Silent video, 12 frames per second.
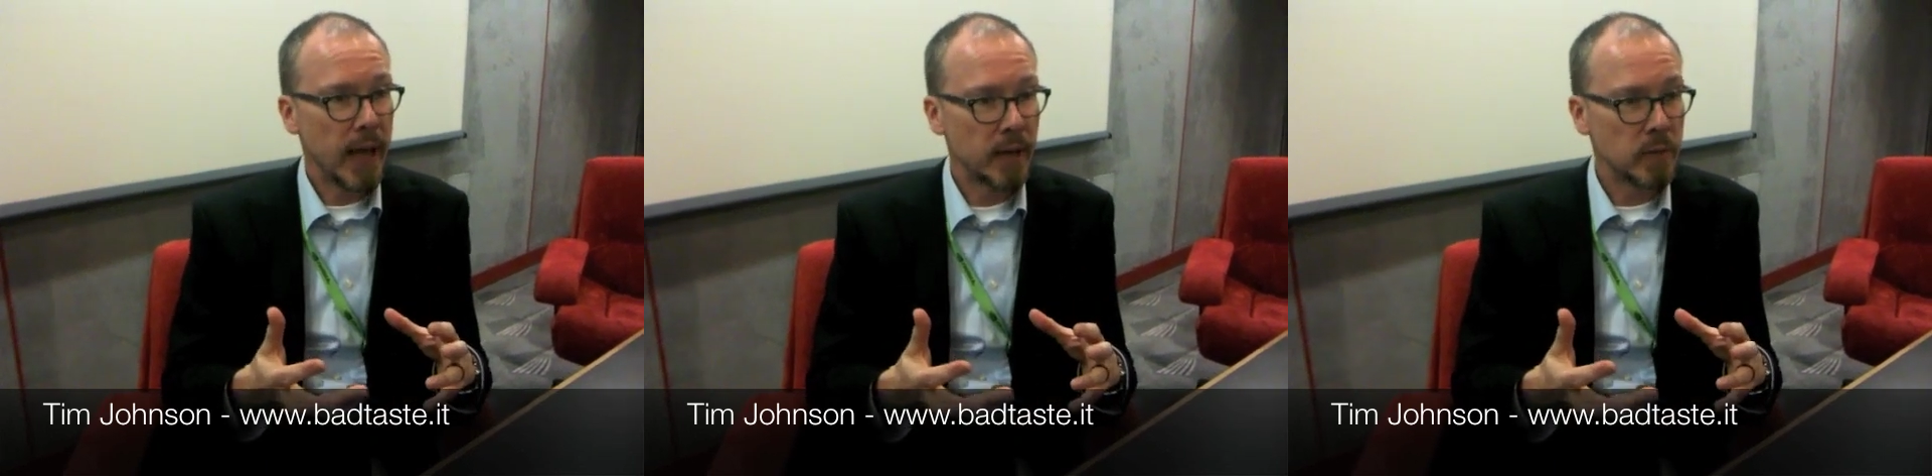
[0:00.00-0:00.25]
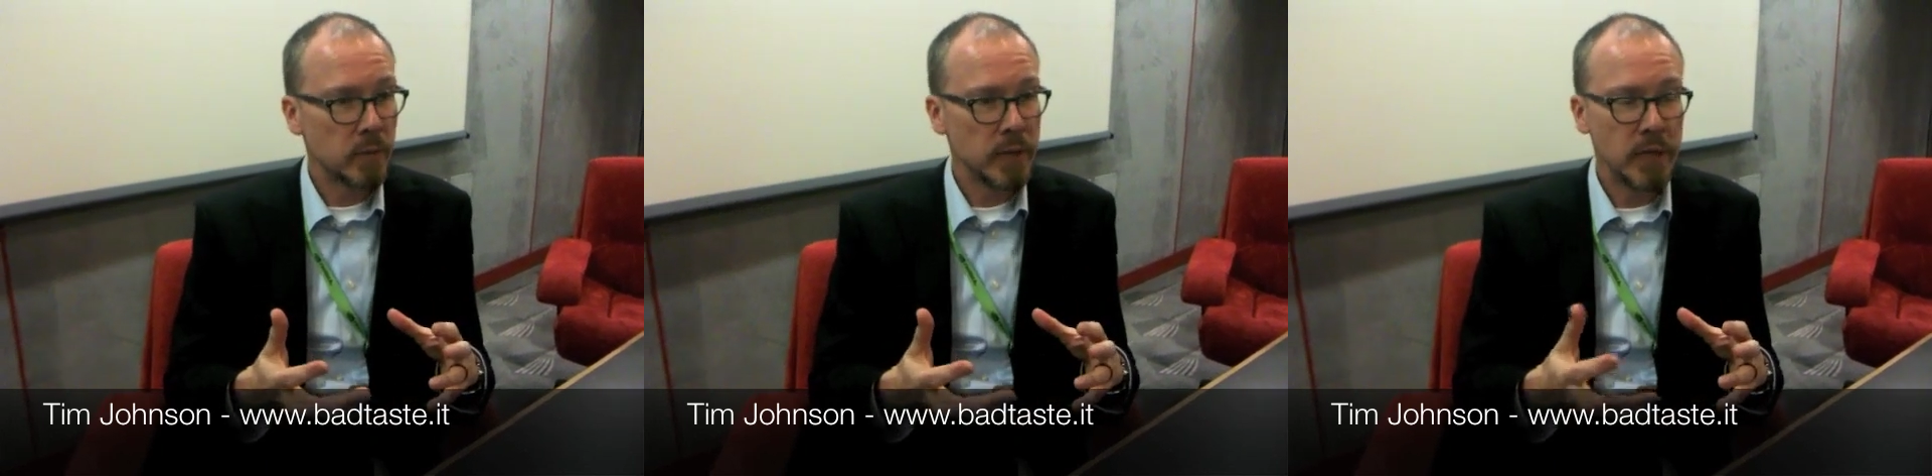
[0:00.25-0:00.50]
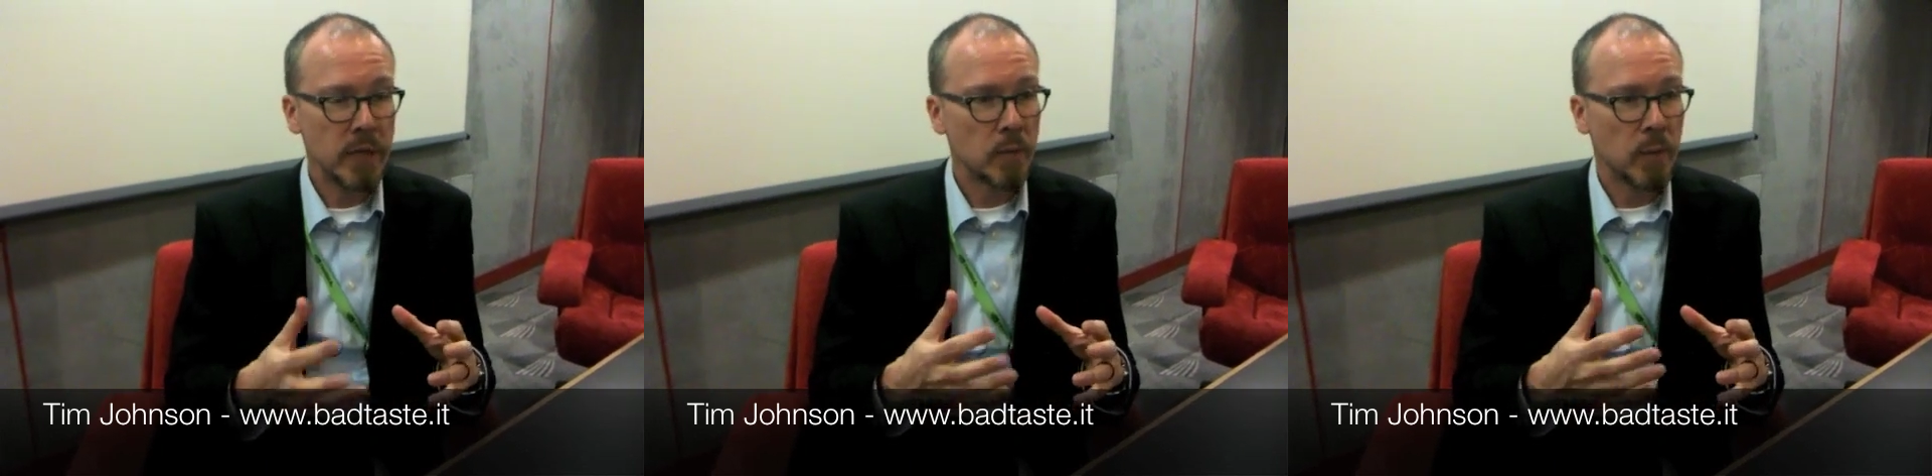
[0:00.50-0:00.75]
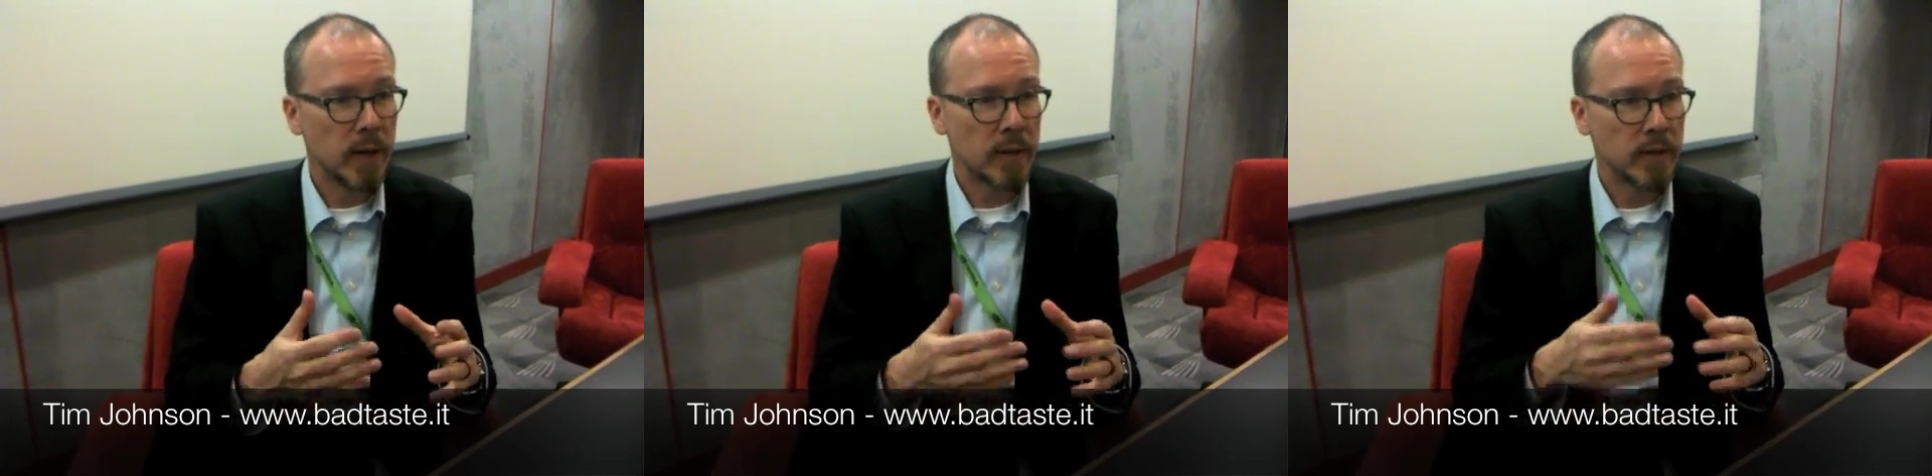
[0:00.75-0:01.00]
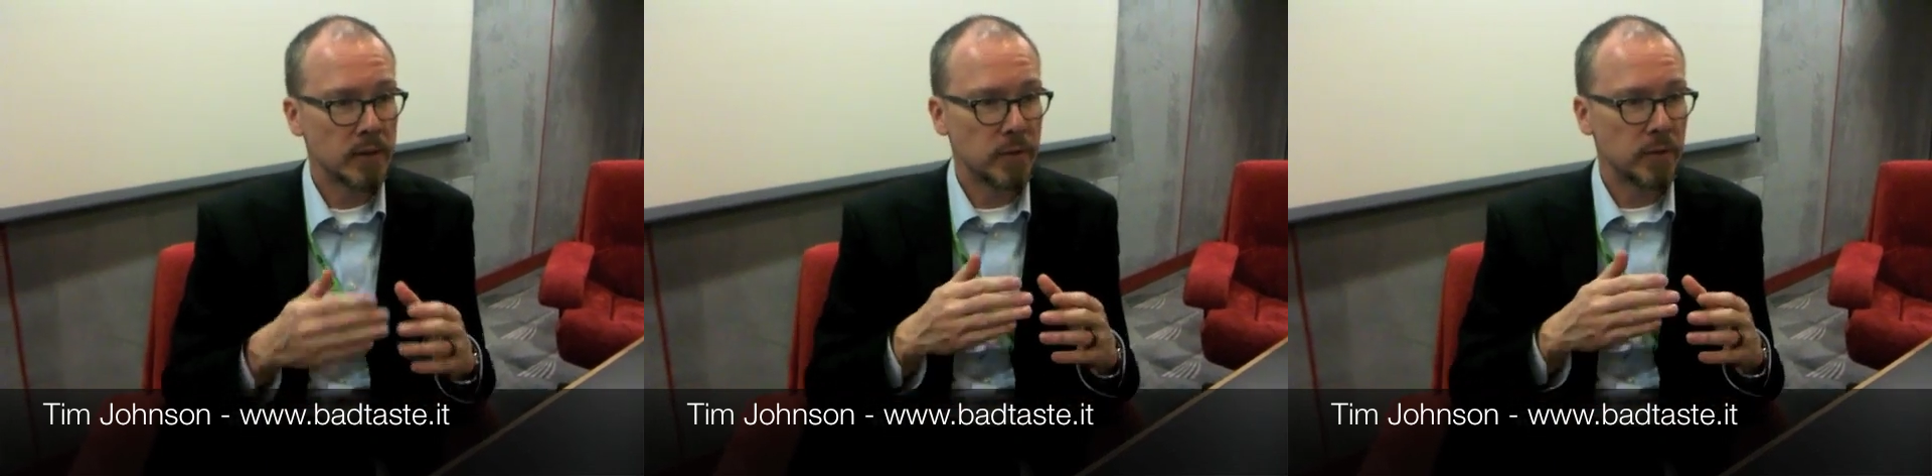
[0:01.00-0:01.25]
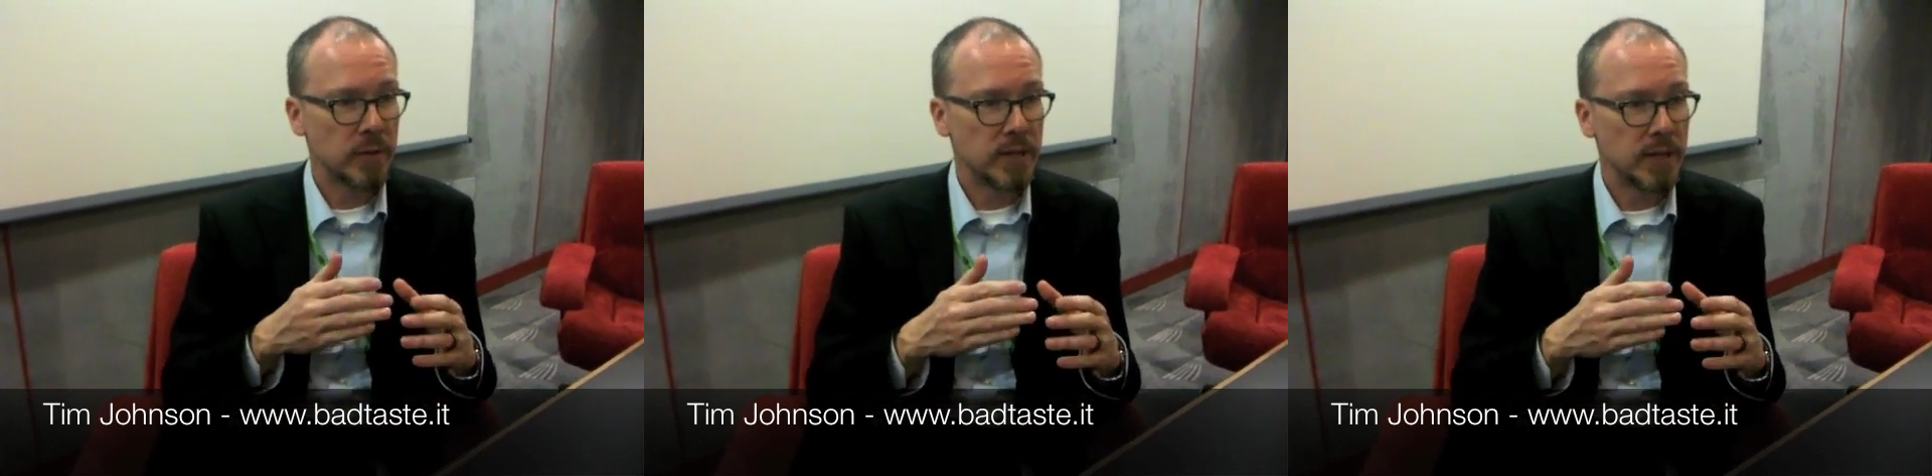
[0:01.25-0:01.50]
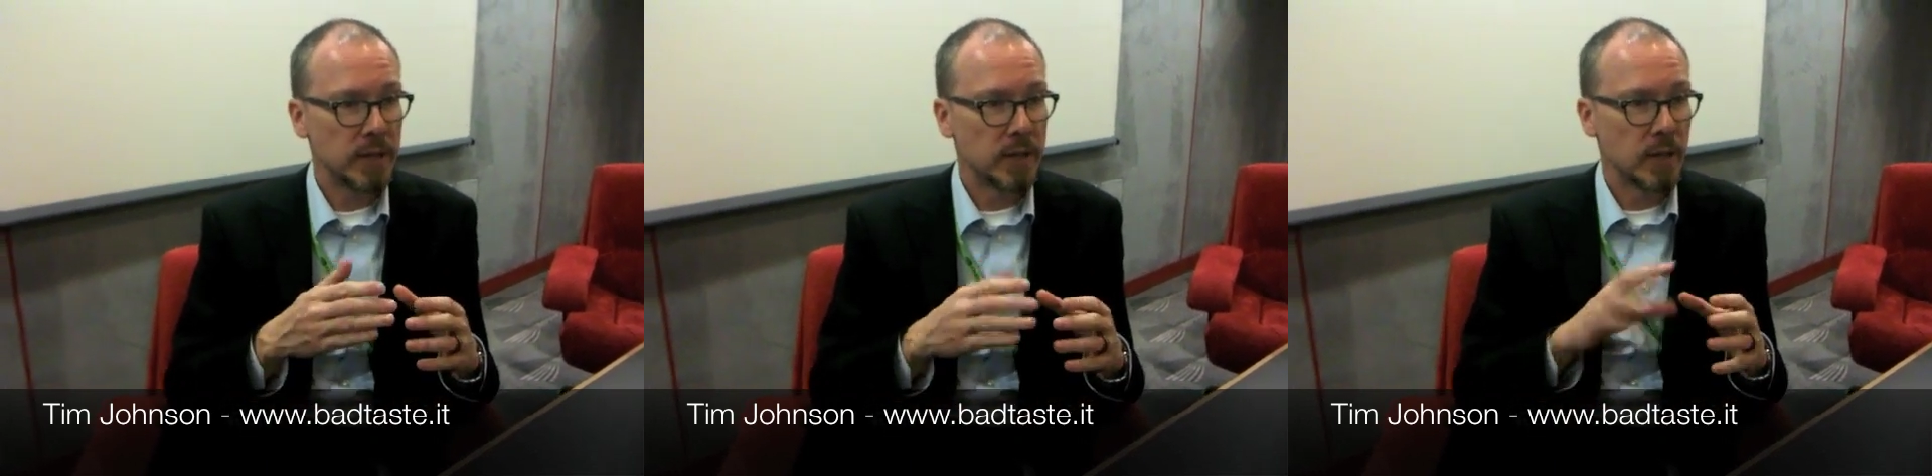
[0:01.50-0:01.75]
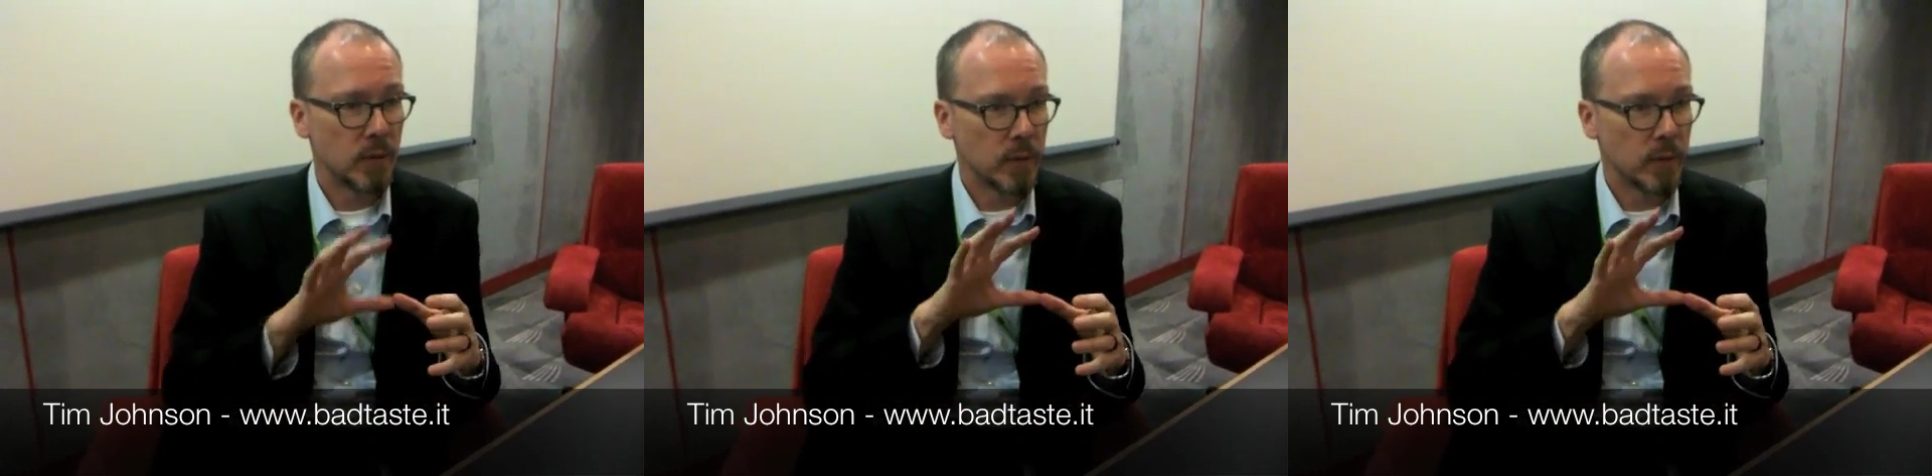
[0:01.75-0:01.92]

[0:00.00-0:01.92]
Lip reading: And we didn't want to do 3D, you know,